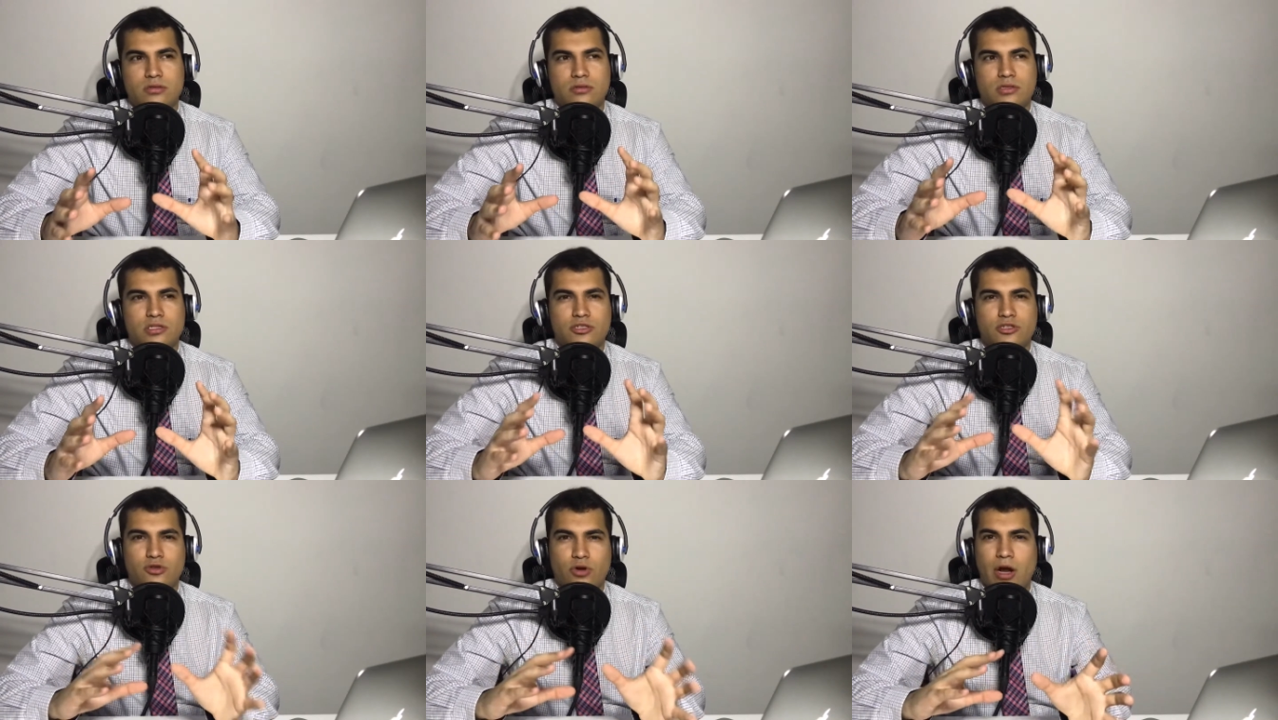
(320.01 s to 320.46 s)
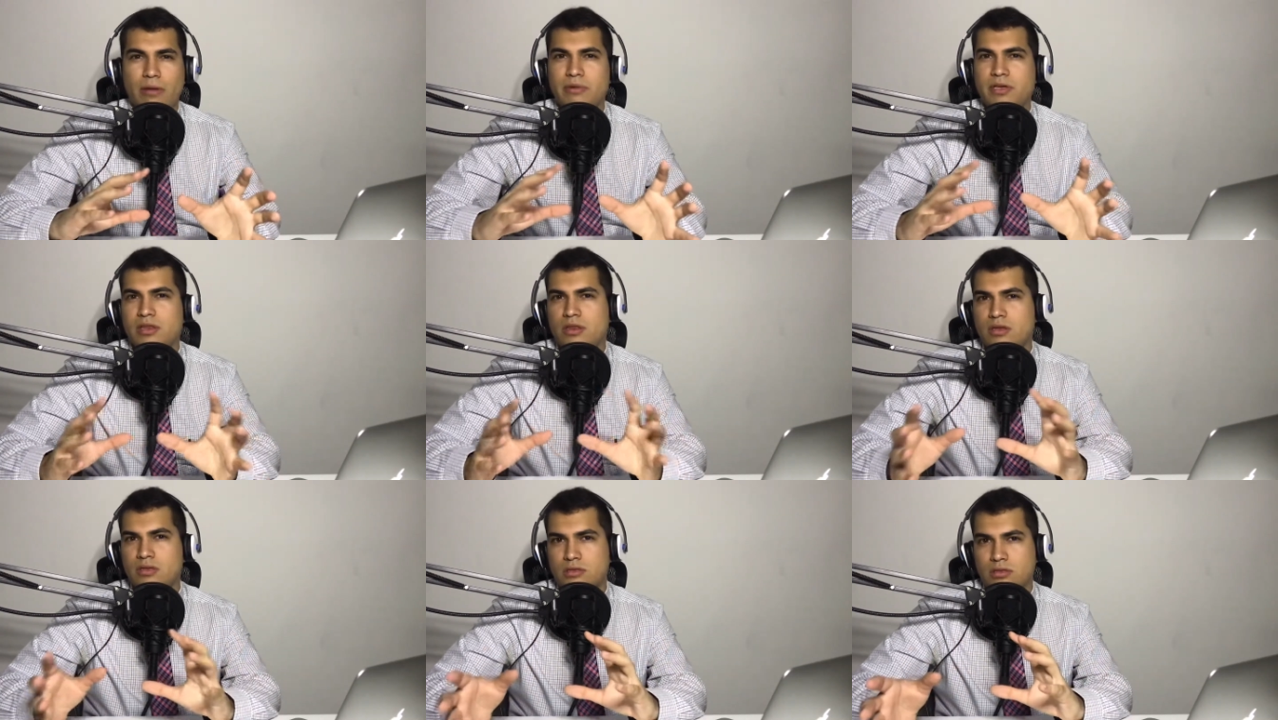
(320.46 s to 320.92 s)

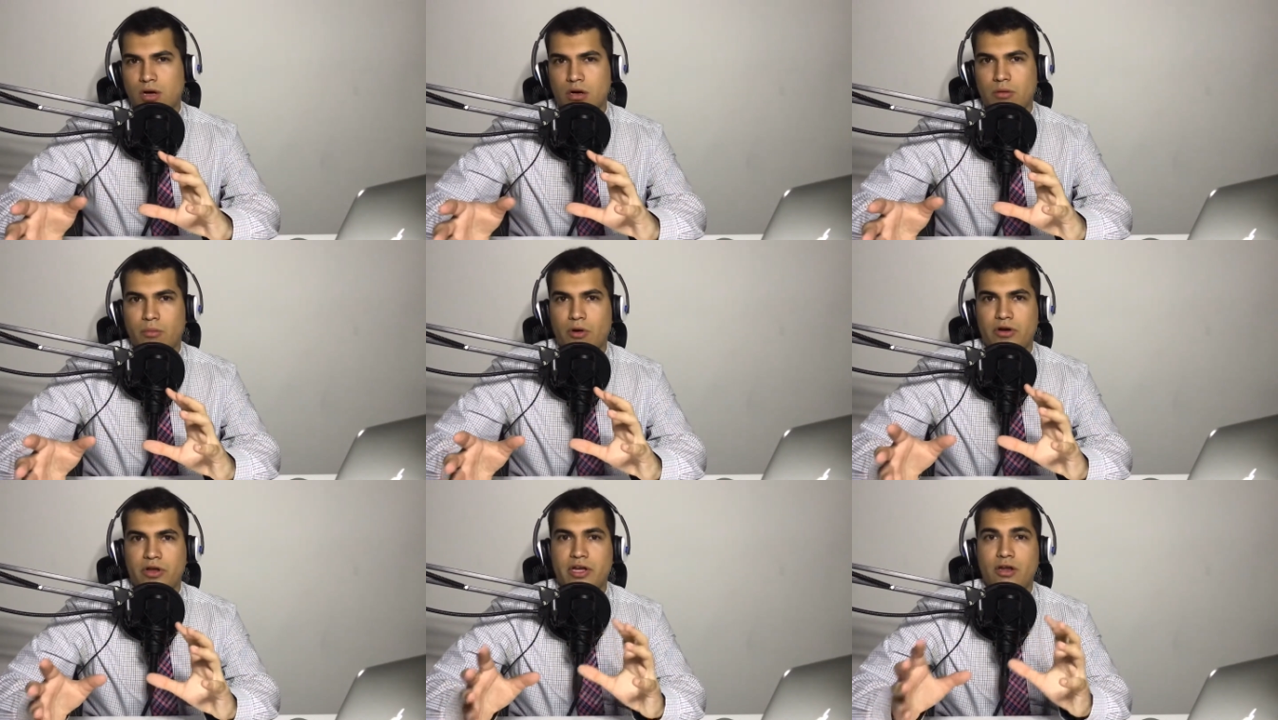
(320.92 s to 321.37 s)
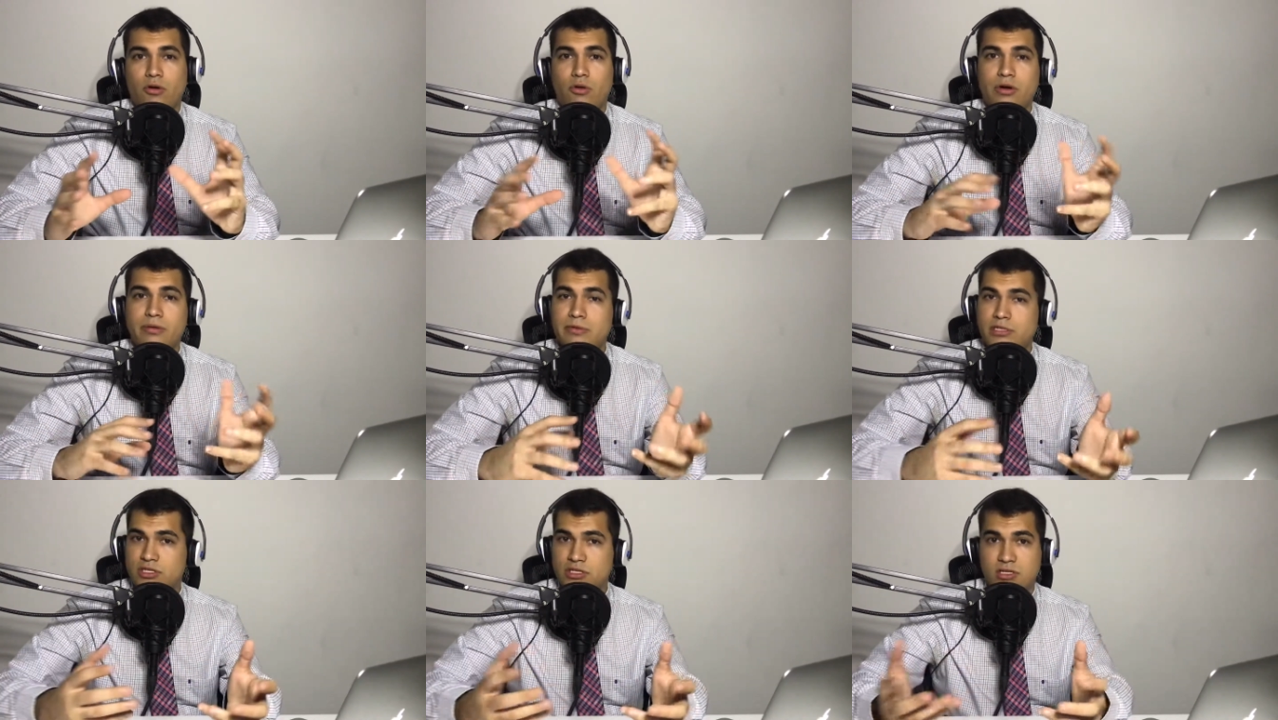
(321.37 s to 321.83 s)
describing the stock market or
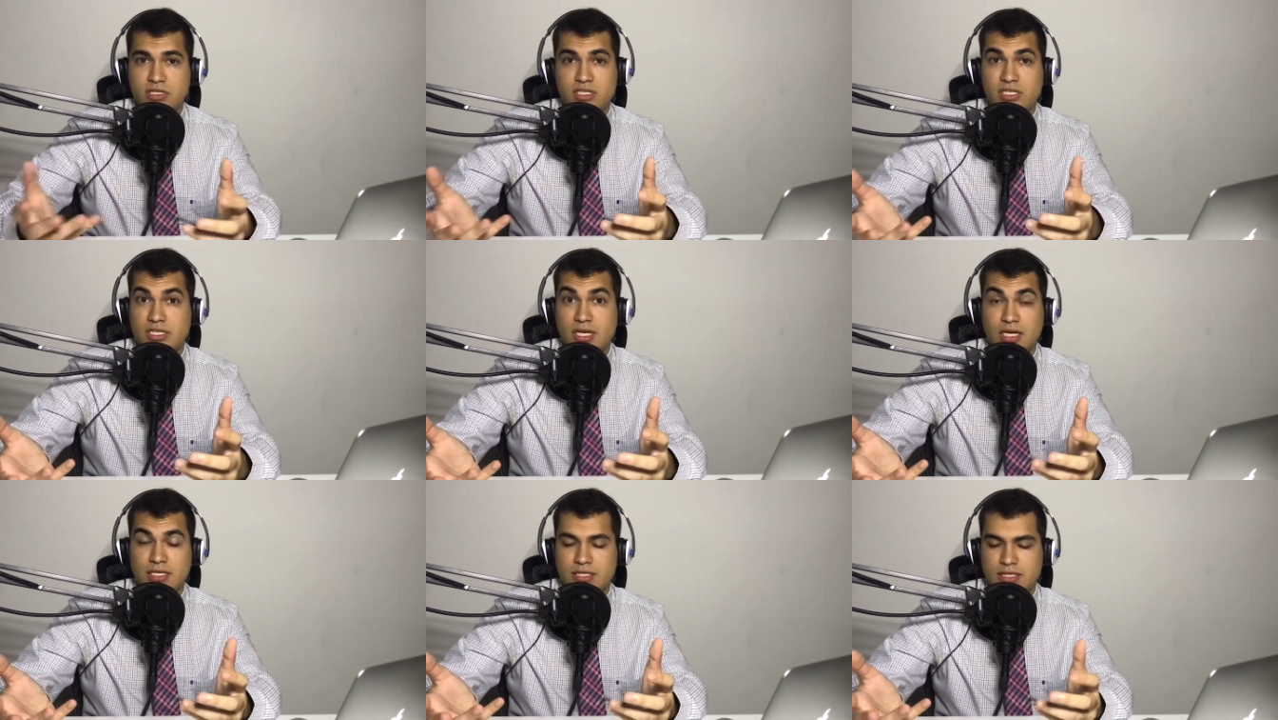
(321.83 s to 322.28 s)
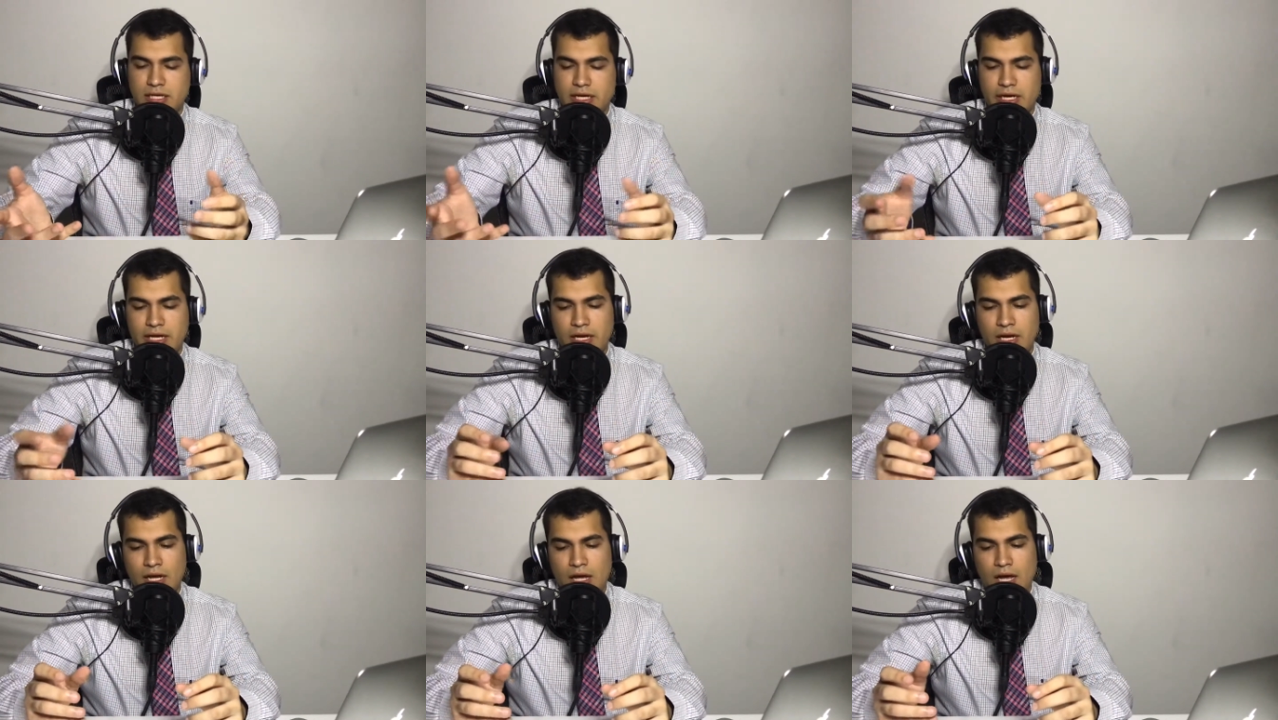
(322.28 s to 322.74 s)
even just discussing it.